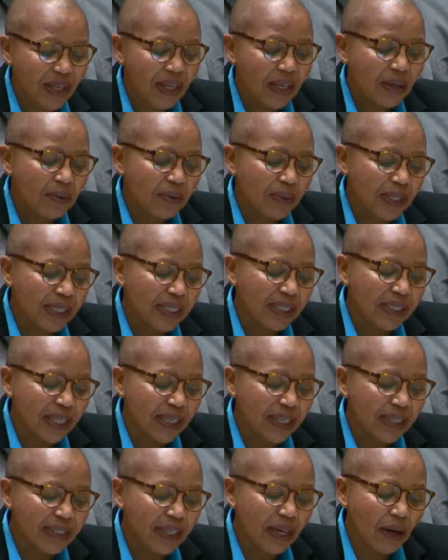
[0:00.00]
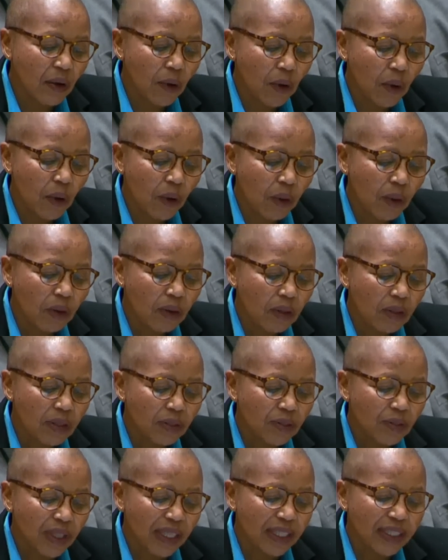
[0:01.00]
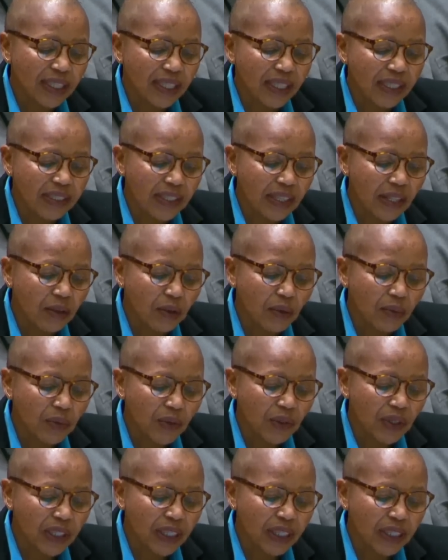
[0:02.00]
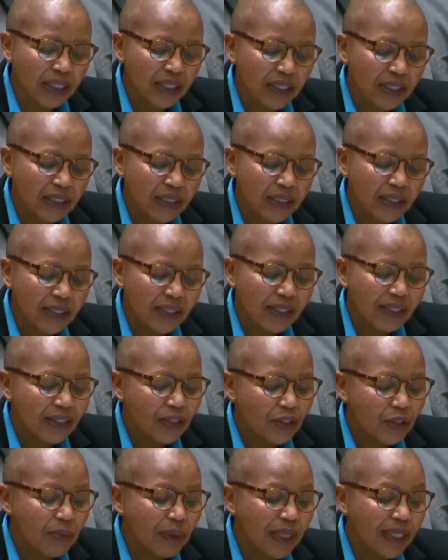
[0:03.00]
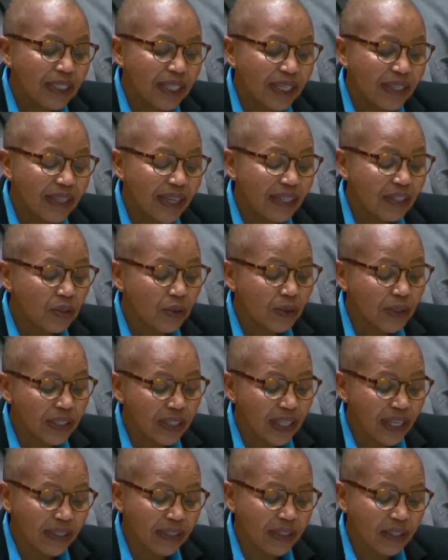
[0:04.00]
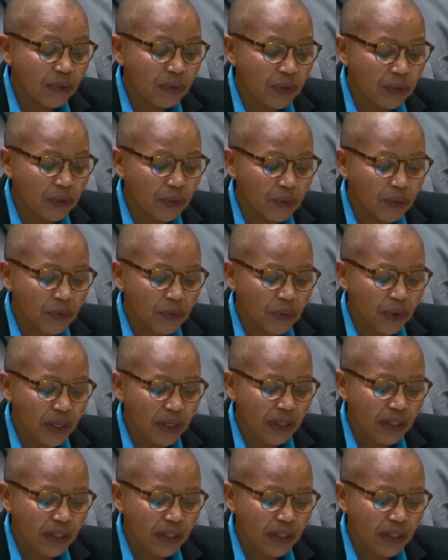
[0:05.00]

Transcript: We reiterate our call to the international community to maintain their solidarity with UNRWA